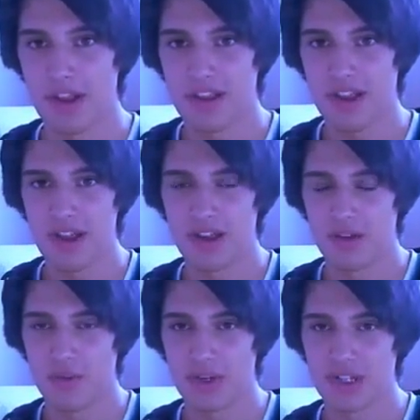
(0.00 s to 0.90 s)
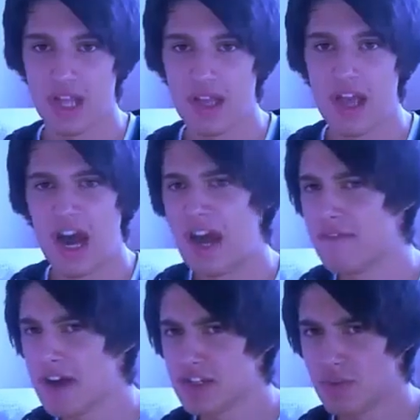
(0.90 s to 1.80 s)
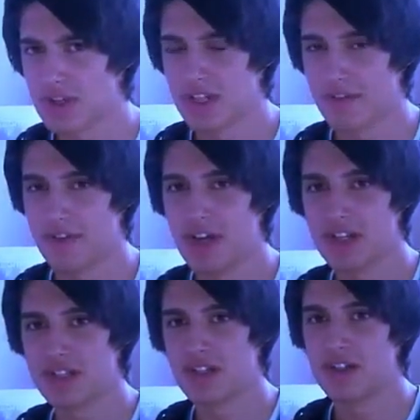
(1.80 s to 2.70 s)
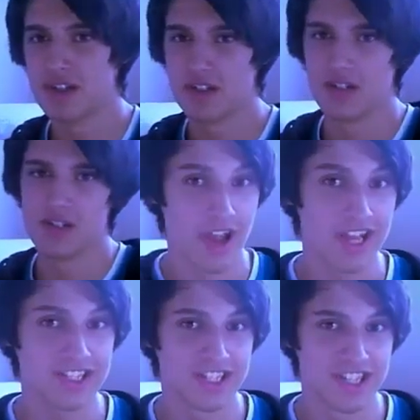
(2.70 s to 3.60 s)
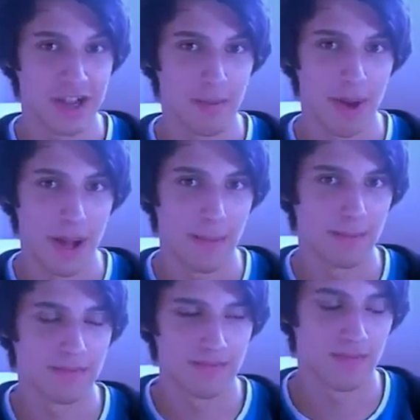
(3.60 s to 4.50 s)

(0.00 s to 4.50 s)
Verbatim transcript: on the monitor and you can watch that. I advise you watch that first. here's the second part.